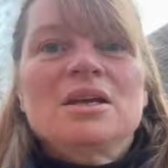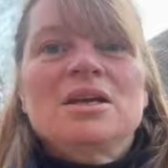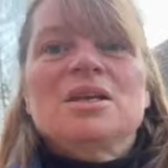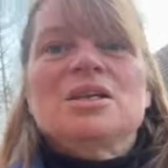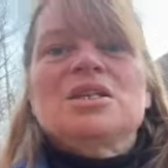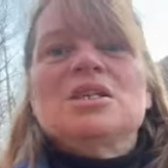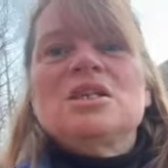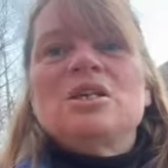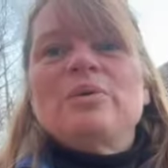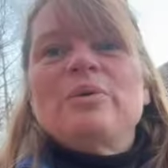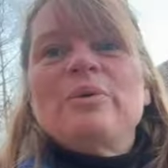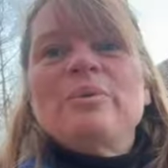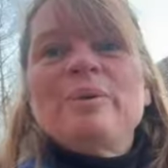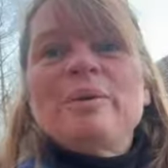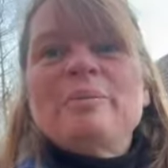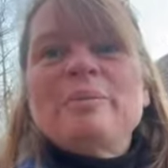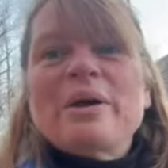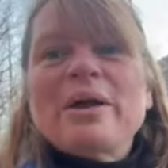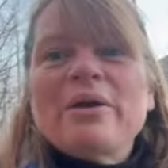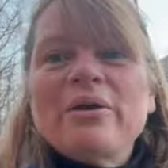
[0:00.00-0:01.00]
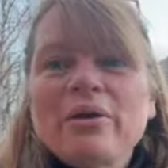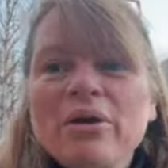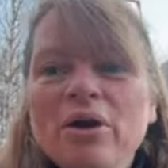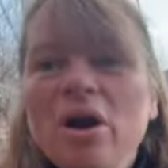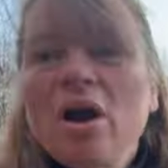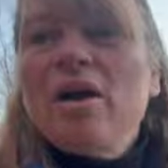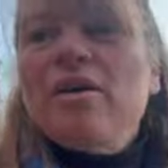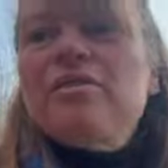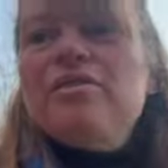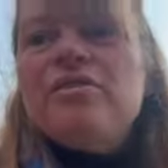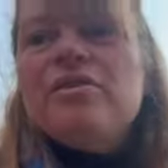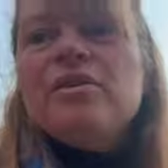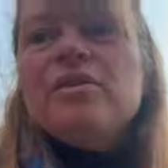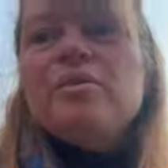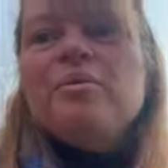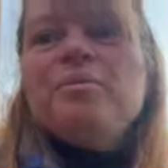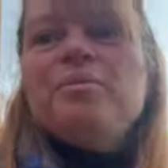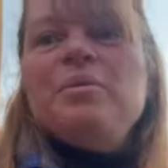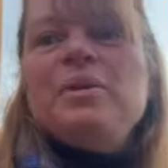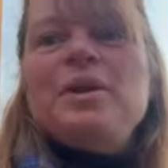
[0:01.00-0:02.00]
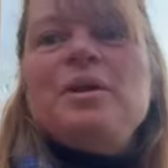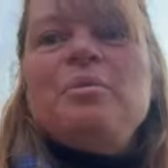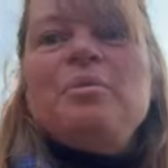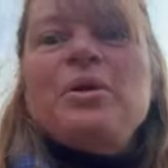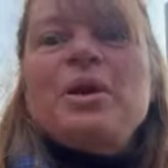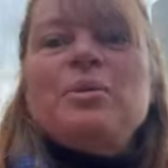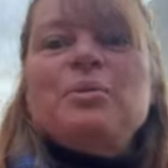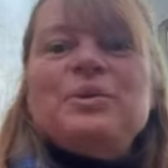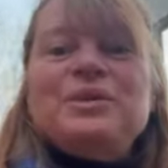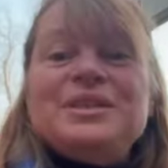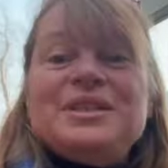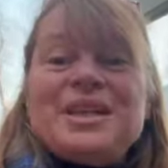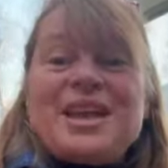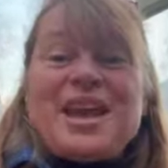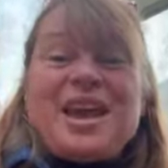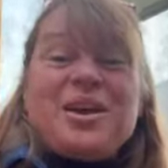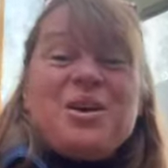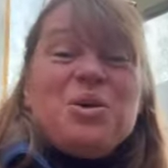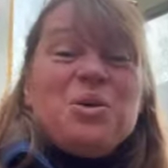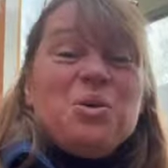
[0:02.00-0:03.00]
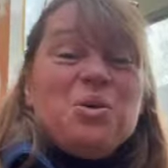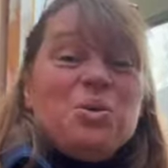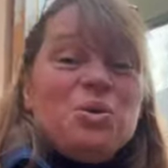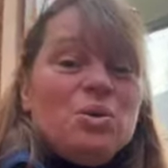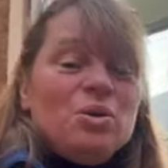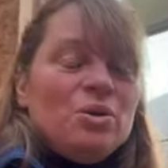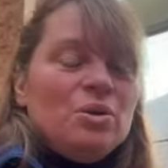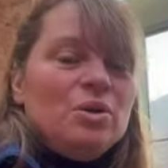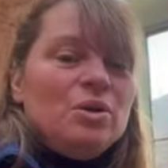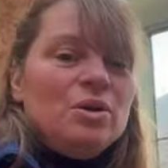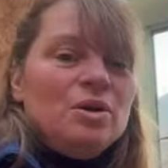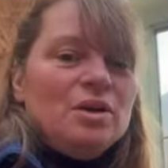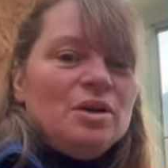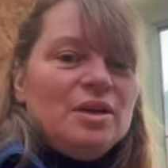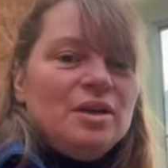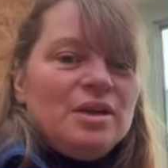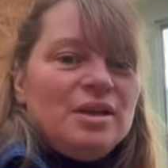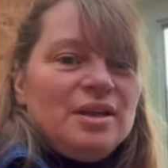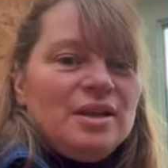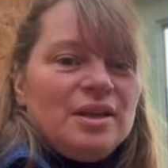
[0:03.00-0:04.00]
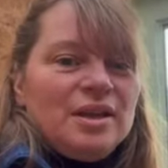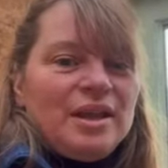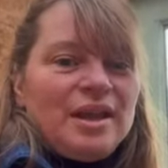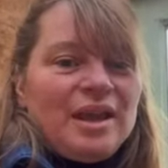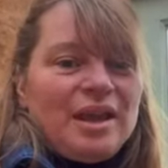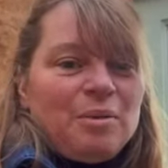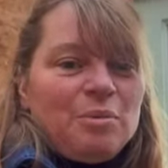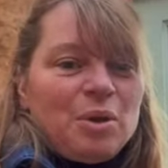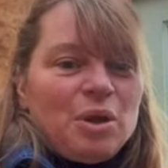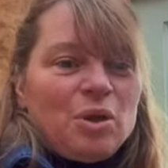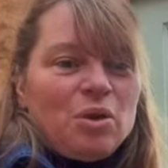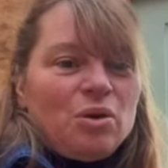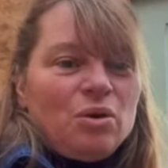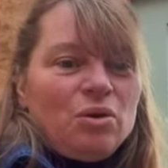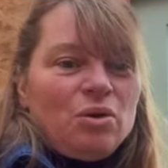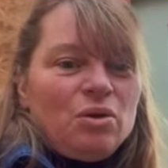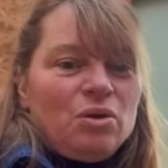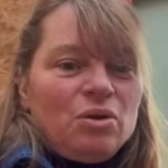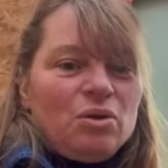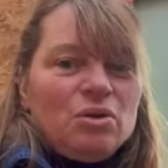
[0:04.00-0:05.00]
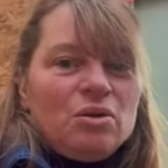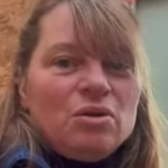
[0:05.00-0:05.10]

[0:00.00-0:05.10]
she would be better off being bred with Diego. Hey, my girl.